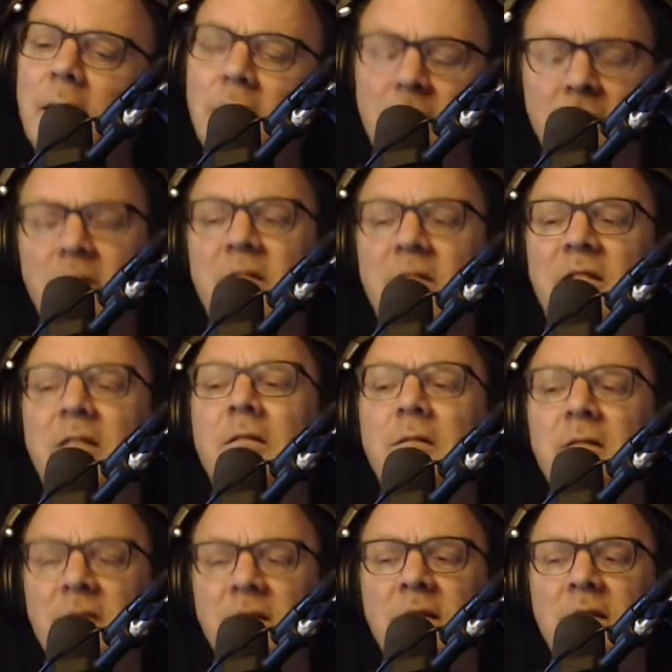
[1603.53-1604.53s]
the
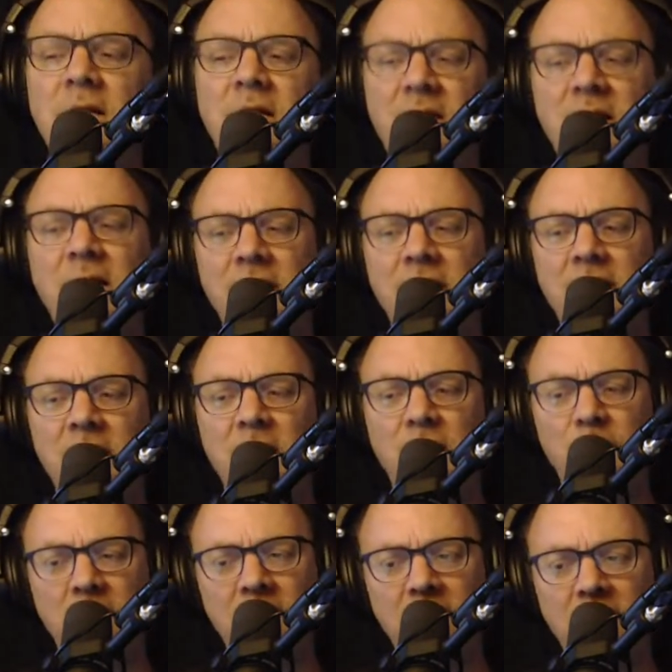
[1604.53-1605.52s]
Sultan sent his
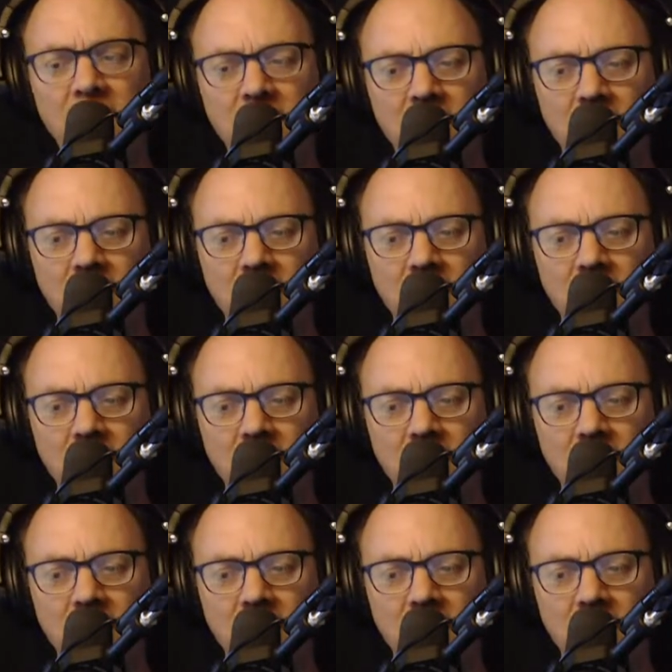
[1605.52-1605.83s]
fleet.